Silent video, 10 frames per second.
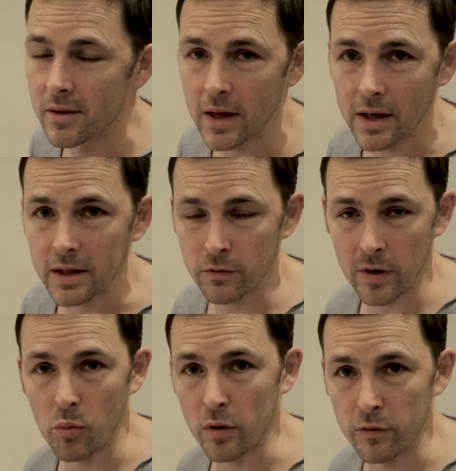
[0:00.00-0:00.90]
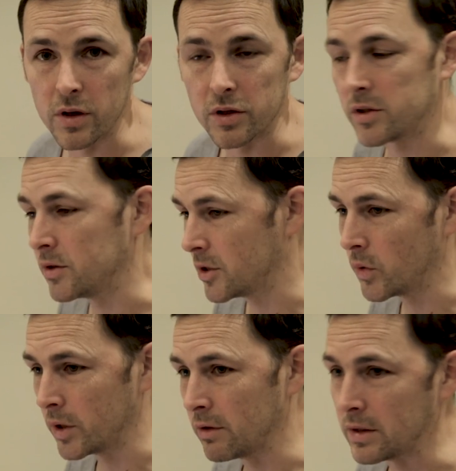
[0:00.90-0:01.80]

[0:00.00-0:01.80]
then it's fabric first. You do all your